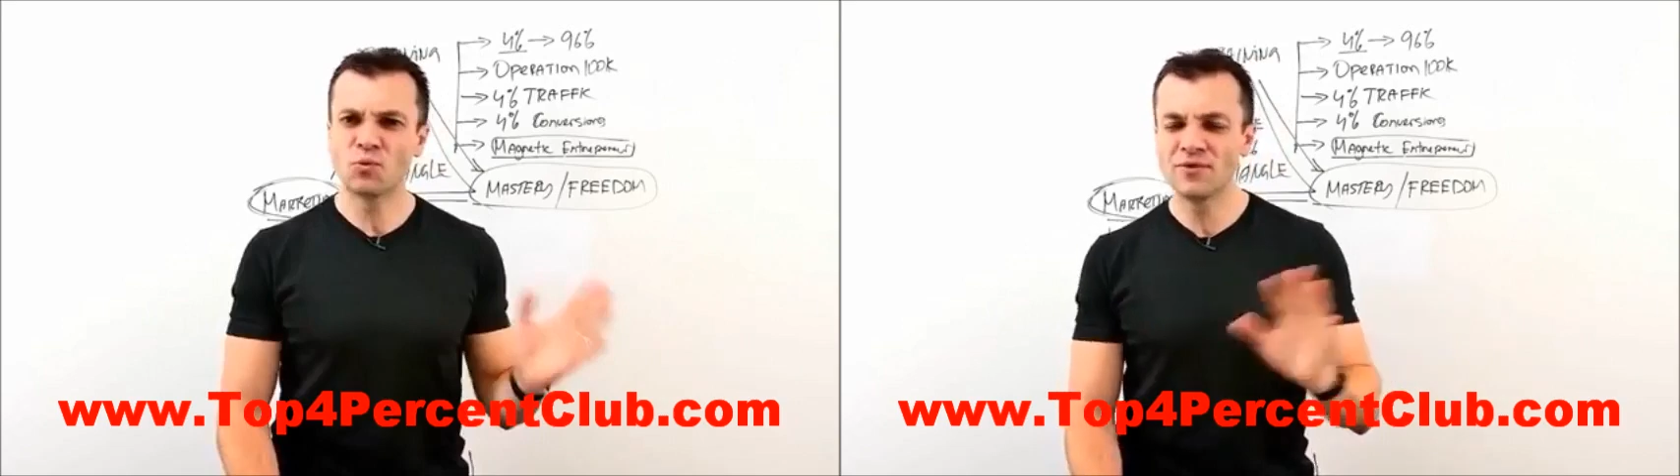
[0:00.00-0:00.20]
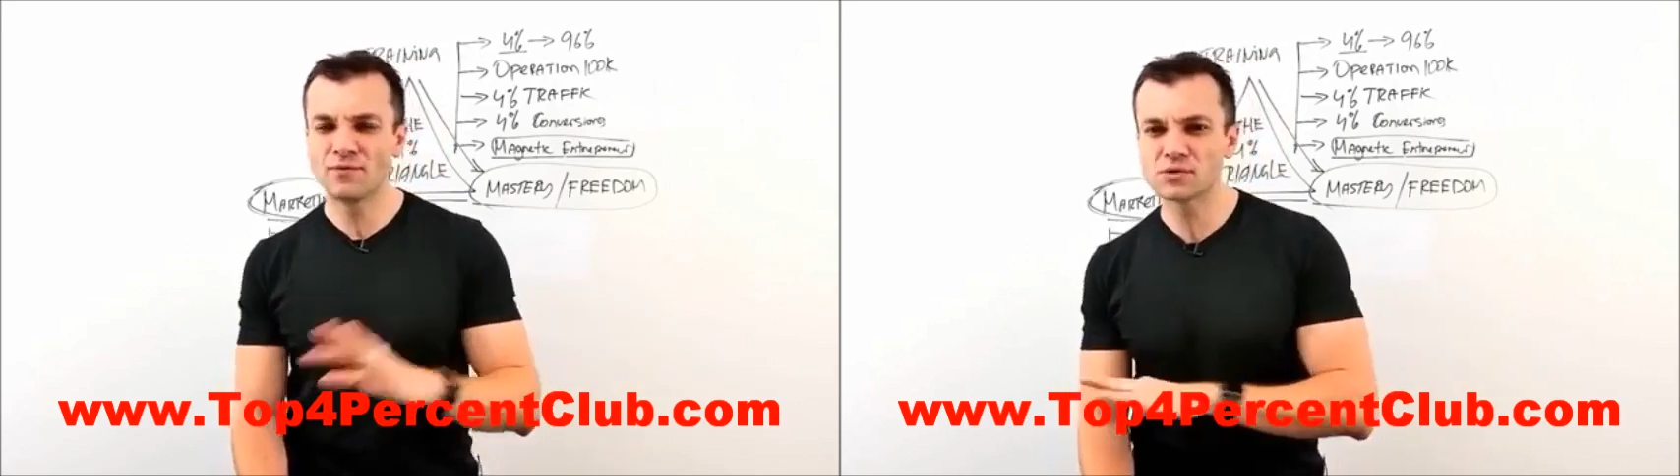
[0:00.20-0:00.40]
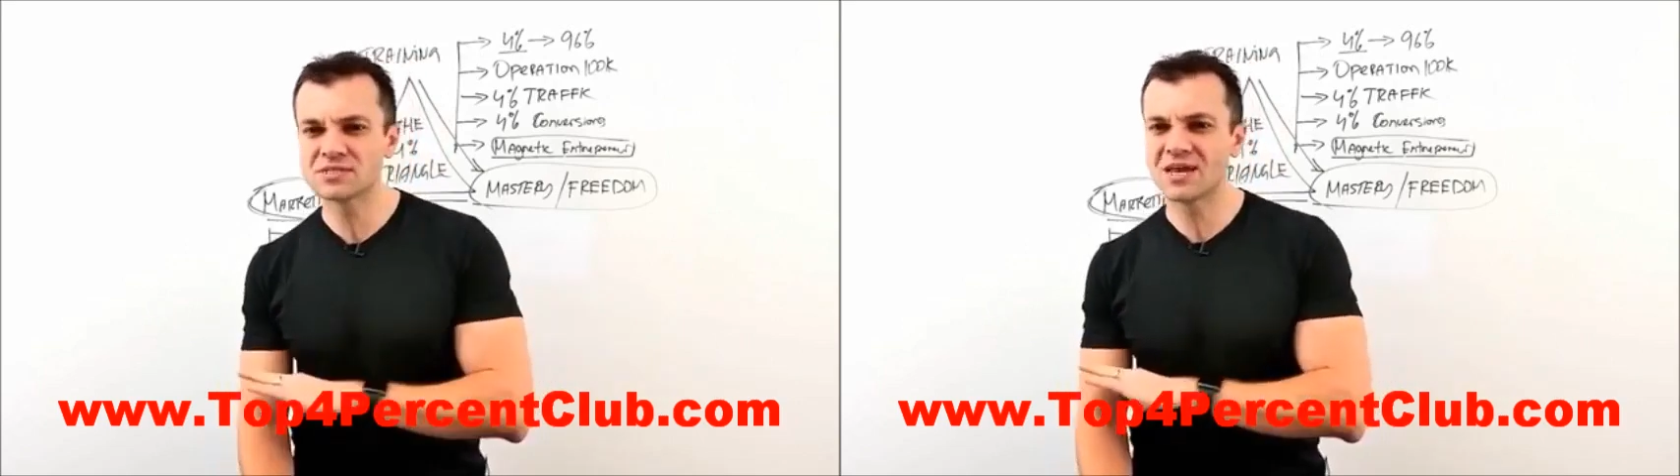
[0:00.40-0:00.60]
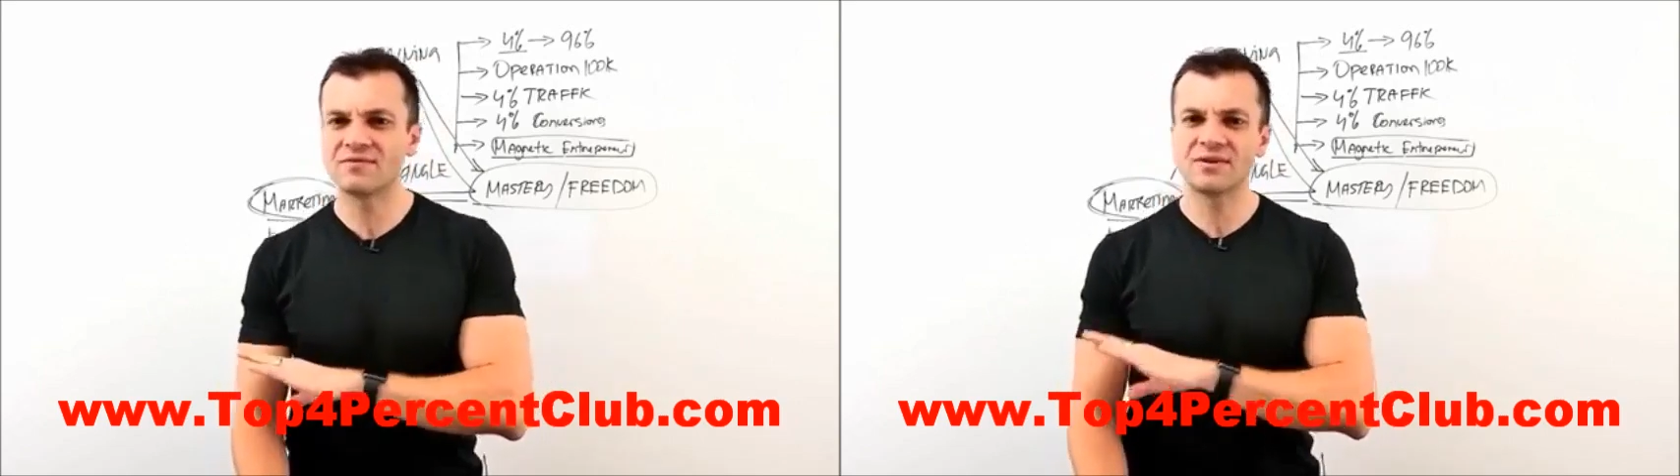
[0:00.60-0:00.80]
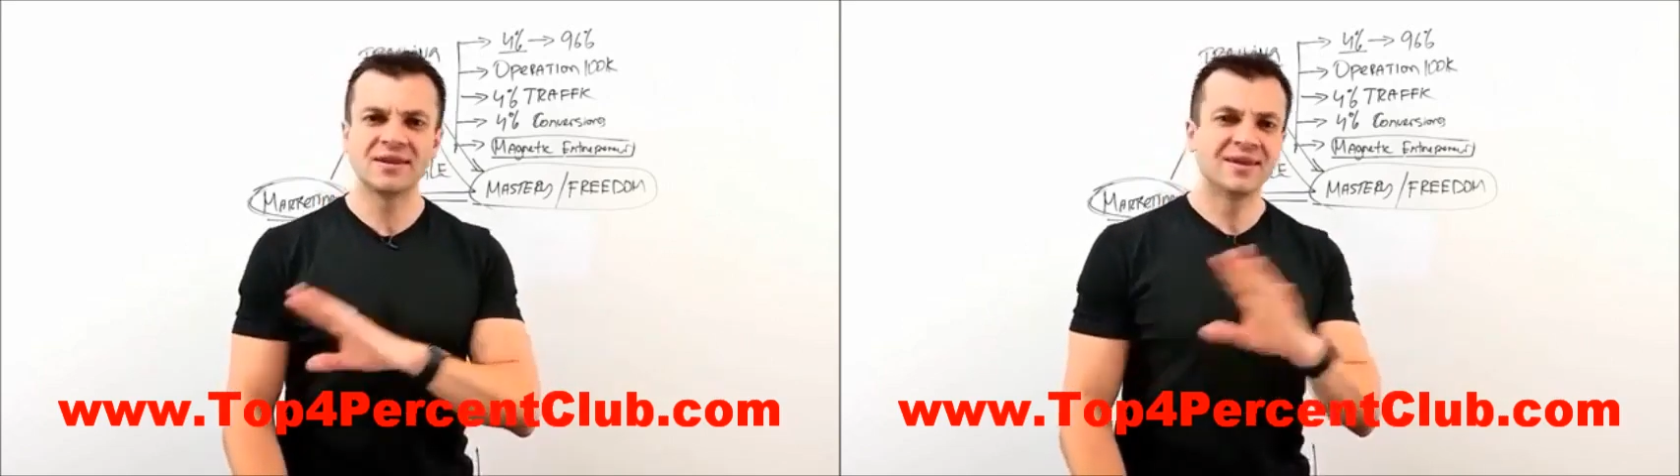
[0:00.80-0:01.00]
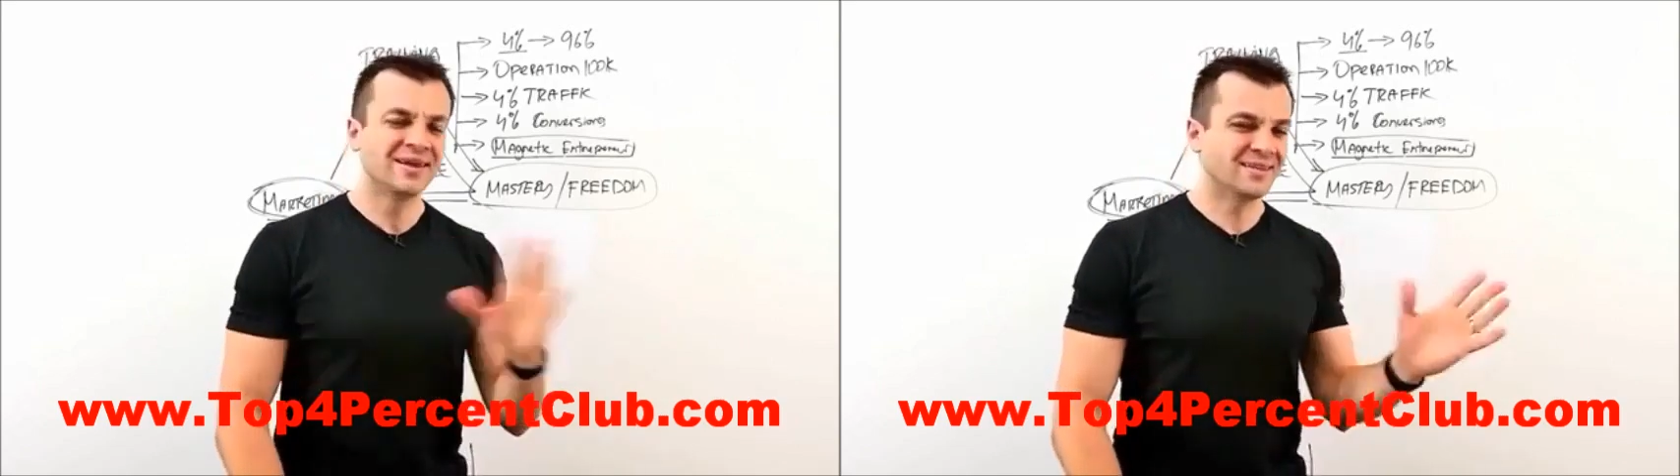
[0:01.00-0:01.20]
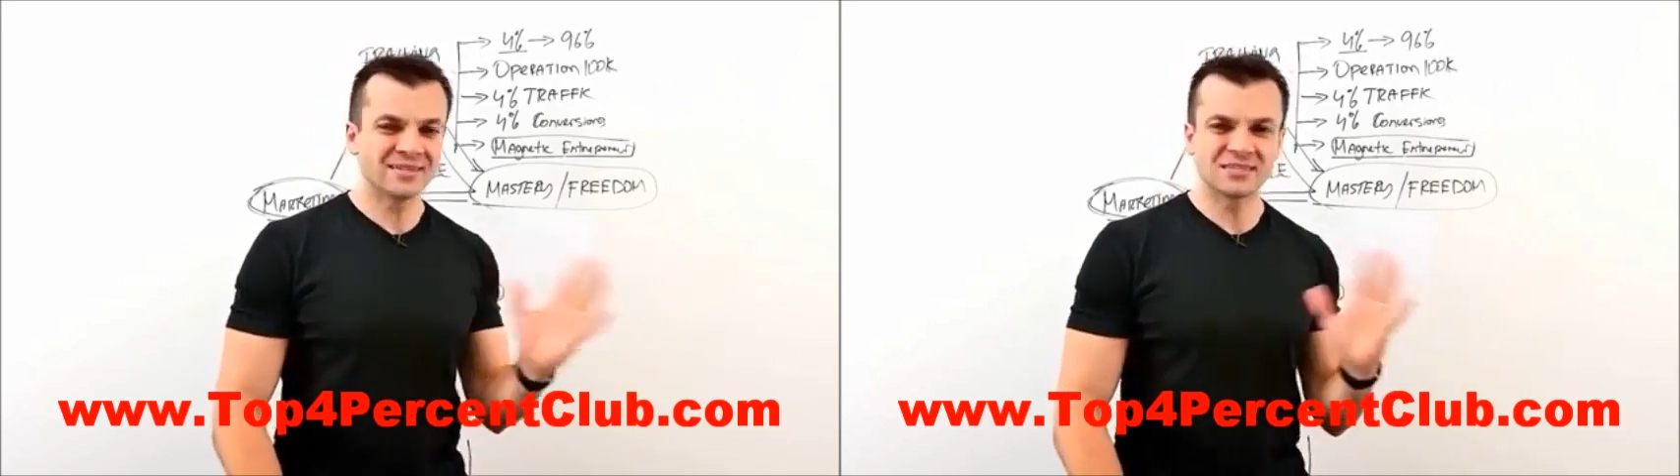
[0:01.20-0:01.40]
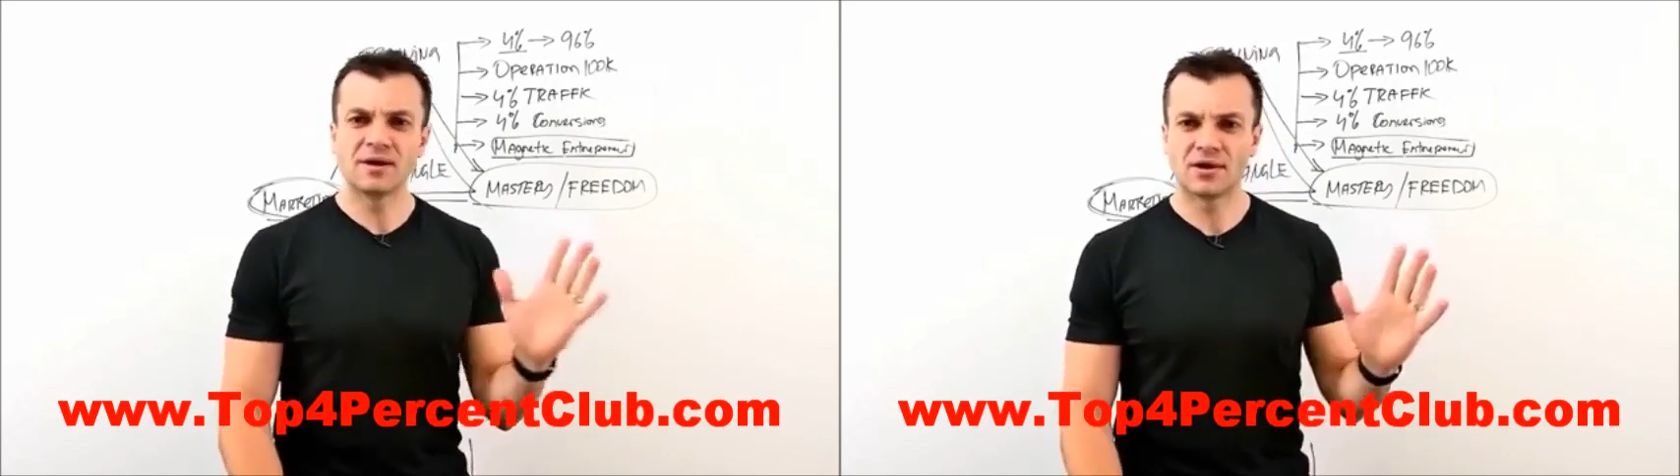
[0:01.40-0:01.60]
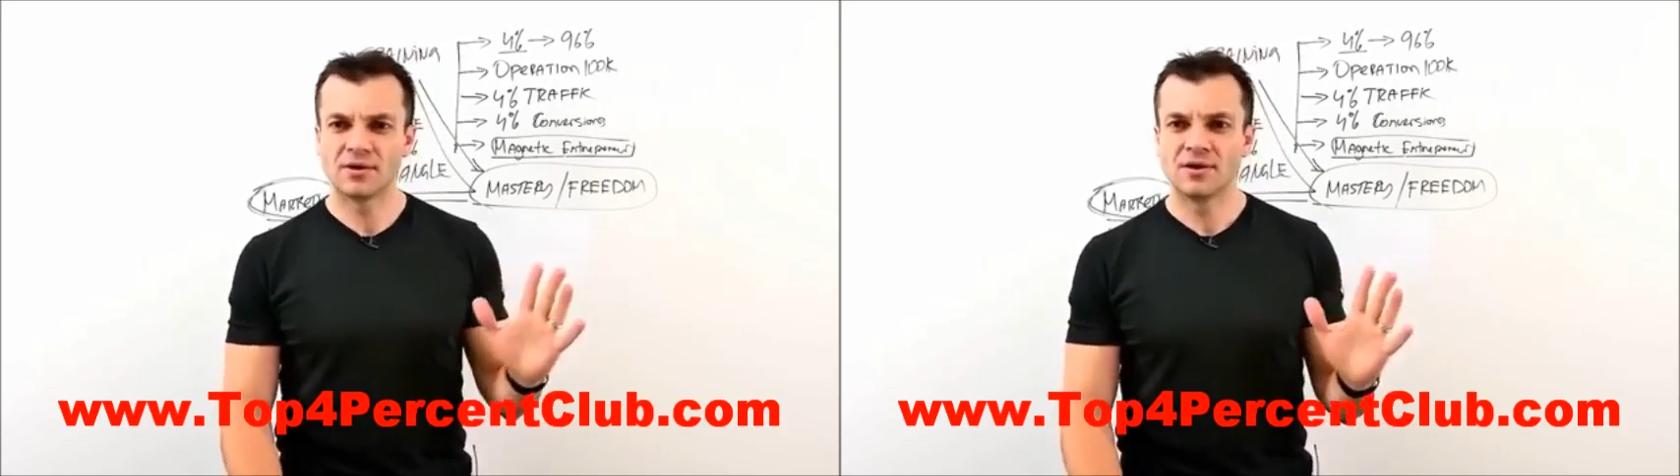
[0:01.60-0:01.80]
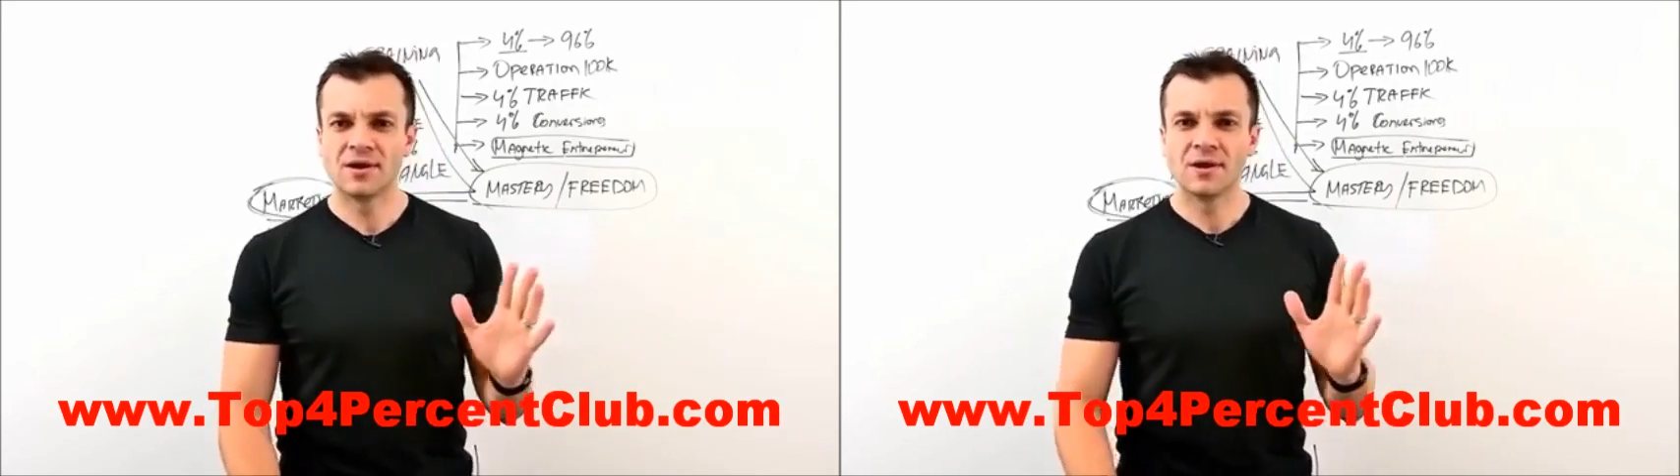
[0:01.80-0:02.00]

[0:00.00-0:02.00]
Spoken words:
24/7, it doesn't matter.